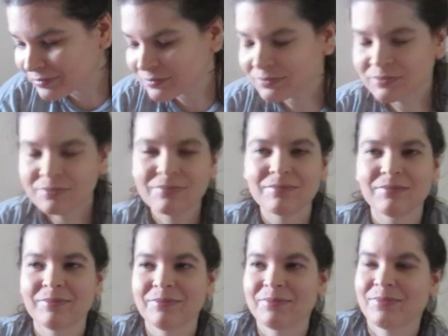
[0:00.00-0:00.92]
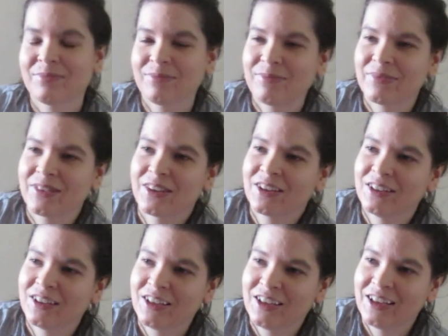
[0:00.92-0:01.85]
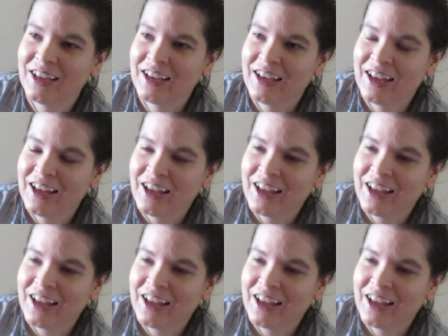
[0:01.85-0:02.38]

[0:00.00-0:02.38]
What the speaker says: (silence)